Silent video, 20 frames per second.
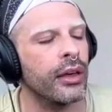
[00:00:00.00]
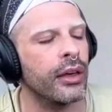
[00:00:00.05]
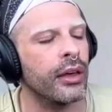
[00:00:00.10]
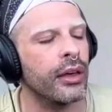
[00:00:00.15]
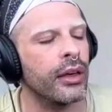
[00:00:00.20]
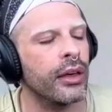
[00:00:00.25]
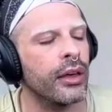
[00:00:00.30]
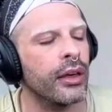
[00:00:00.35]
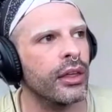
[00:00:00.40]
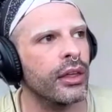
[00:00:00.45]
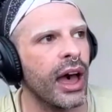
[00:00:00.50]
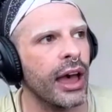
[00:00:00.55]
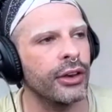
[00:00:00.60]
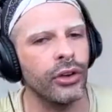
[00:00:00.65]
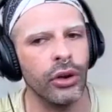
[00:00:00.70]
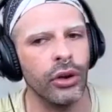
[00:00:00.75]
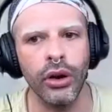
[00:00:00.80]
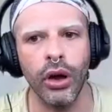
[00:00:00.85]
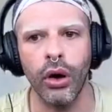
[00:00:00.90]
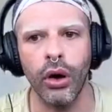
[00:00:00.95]

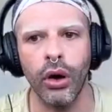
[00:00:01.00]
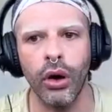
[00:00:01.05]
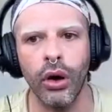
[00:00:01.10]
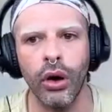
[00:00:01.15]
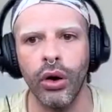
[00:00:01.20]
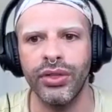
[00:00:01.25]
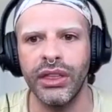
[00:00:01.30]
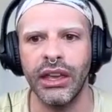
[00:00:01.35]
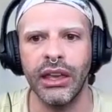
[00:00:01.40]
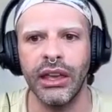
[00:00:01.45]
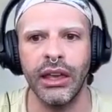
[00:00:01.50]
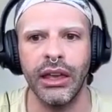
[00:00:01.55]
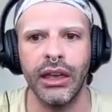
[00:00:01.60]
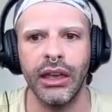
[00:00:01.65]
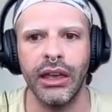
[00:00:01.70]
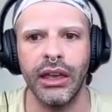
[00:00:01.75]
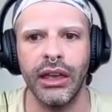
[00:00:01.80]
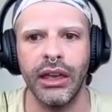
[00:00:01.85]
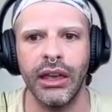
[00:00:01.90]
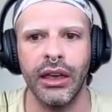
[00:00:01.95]
I don't know,
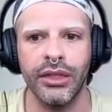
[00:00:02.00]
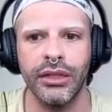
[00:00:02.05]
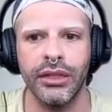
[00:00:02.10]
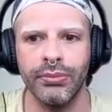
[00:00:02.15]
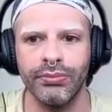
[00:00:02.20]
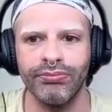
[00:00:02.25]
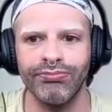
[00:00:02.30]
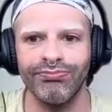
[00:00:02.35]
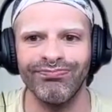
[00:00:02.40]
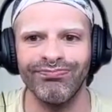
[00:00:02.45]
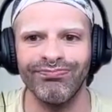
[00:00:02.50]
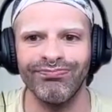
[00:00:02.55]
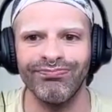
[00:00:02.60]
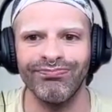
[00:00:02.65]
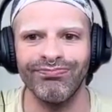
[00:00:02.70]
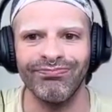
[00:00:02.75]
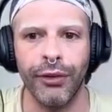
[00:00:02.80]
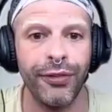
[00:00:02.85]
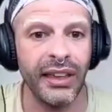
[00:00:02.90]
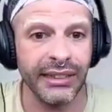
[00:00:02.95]

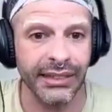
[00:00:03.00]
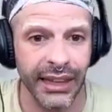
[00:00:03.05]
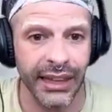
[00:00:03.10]
the